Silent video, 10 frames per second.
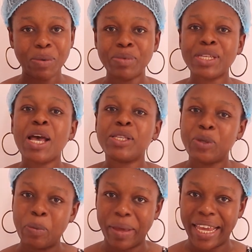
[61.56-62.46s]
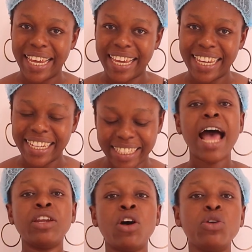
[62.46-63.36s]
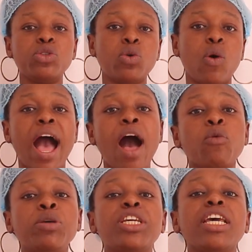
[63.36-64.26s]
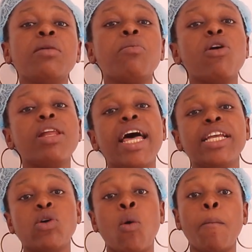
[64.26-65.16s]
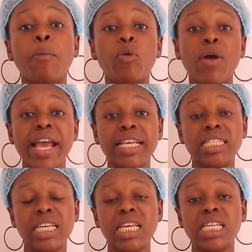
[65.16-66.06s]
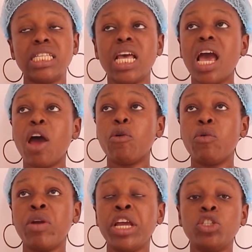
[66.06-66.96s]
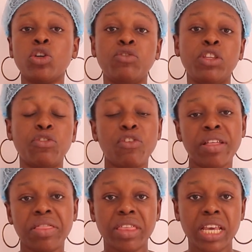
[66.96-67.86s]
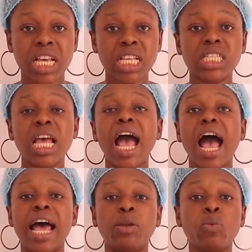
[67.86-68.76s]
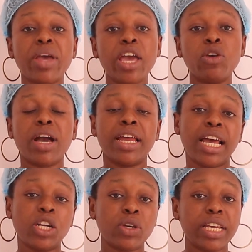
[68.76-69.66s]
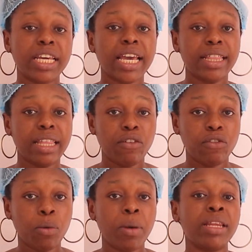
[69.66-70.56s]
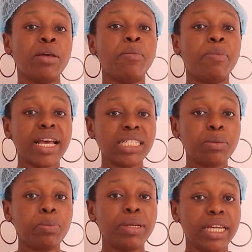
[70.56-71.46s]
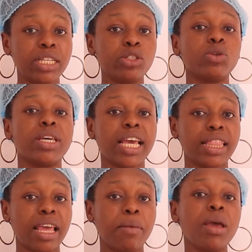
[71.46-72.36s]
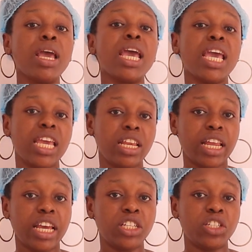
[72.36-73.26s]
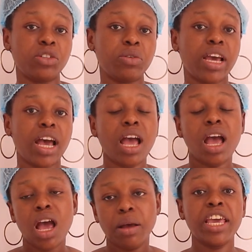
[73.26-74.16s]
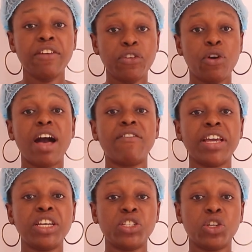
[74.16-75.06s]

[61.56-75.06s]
comes to baking. And also, I'll be shedding more light on prices, range of different things, and where you can actually get them from, and the best place to get them in Nigeria. If you have any